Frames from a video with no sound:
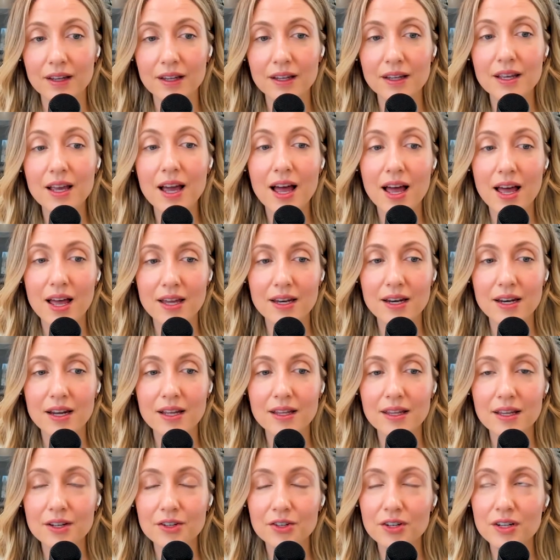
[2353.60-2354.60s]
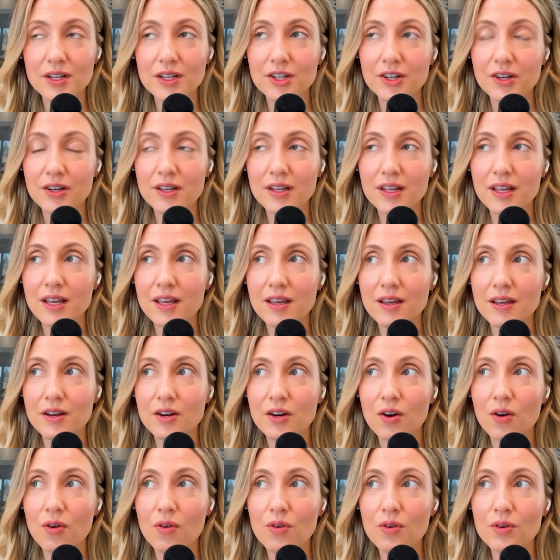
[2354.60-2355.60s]
yeah and i think traditionally
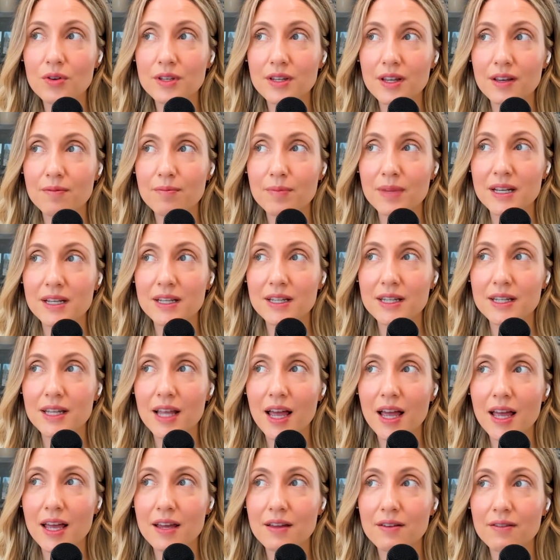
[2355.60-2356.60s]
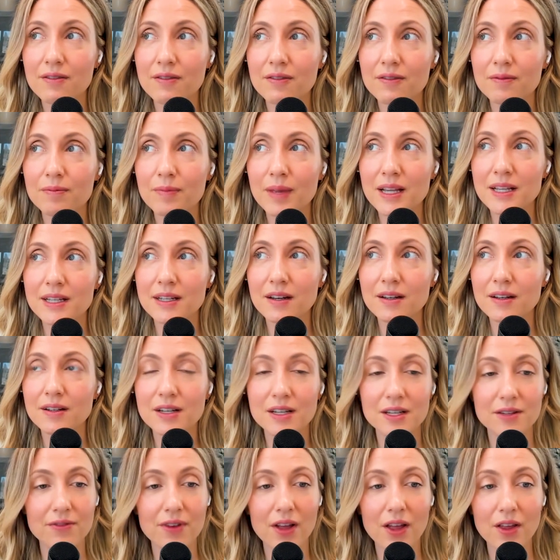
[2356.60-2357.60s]
goals have been set based on
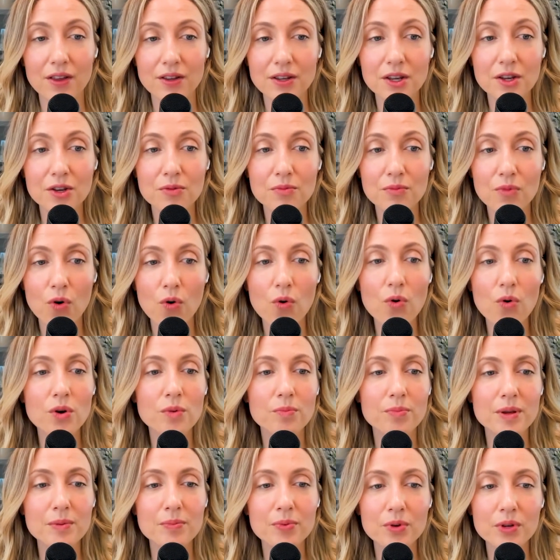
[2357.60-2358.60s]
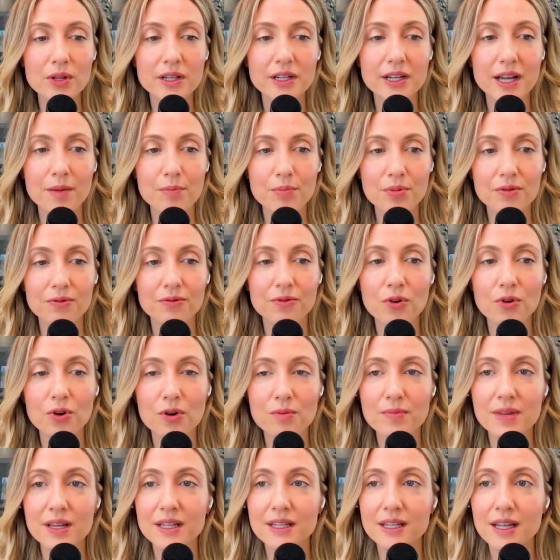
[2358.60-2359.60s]
just volume or people look at
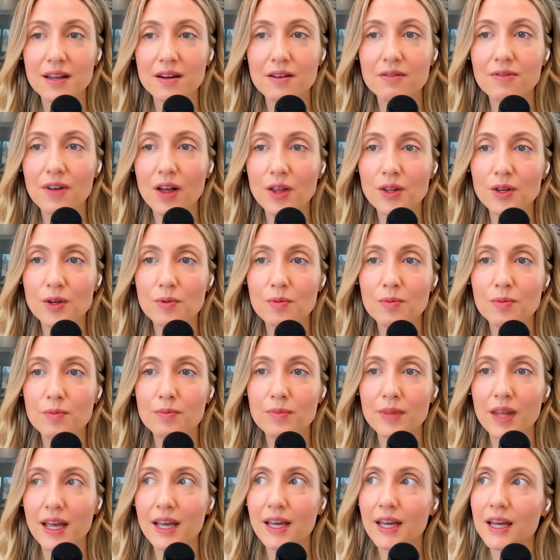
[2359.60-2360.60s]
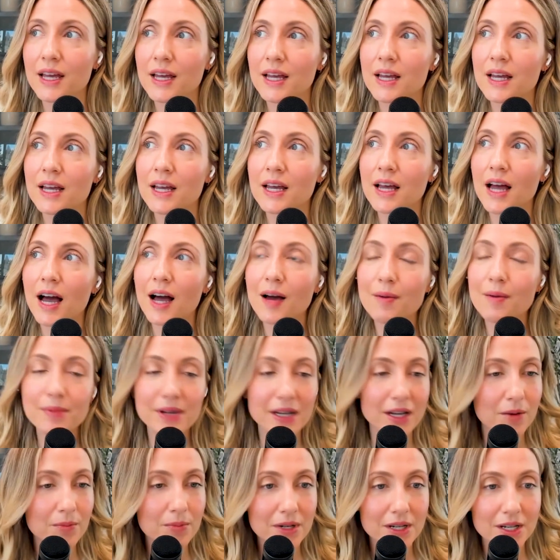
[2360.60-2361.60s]
performance at a volume like how many
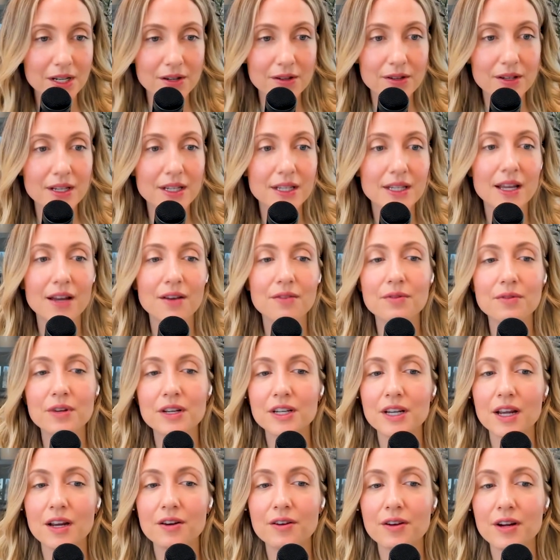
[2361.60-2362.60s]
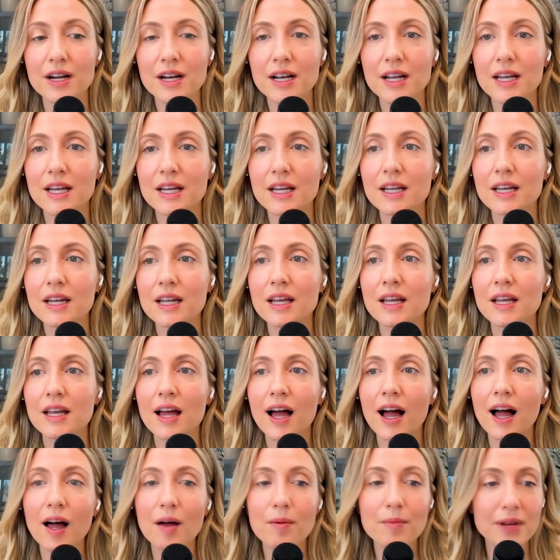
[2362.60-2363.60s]
opportunities have we generated
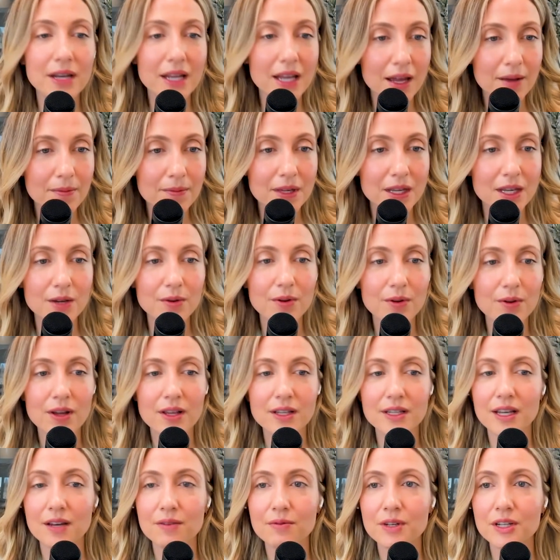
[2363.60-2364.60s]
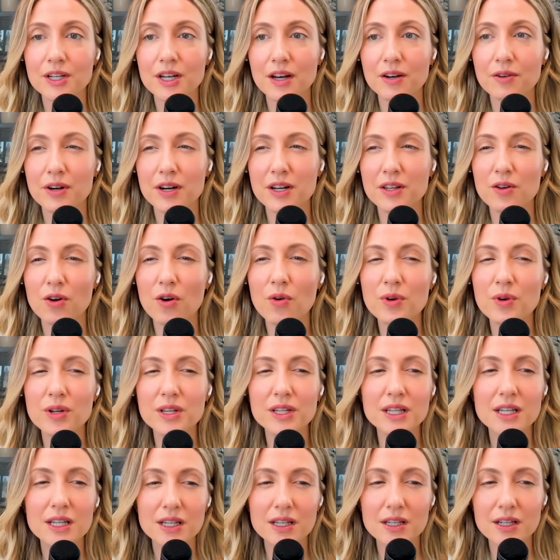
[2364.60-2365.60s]
how many mqls have we generated and they're always
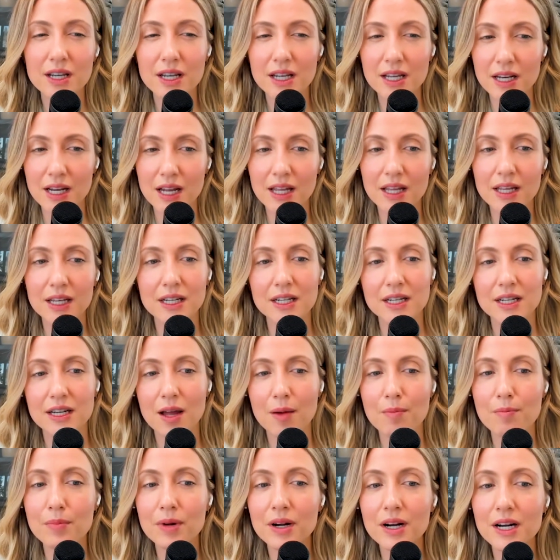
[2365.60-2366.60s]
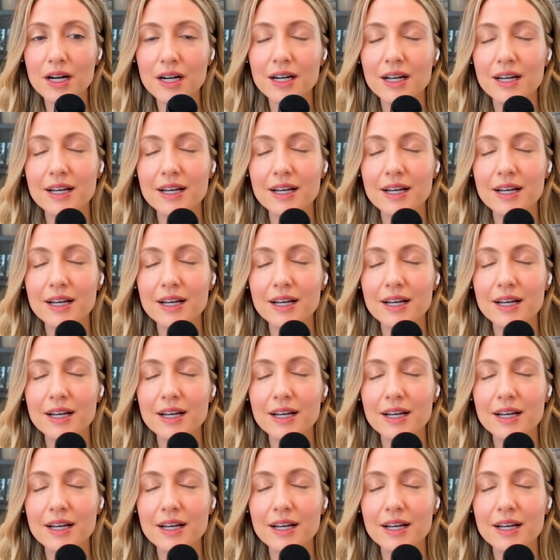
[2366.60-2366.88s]
just looking at like a number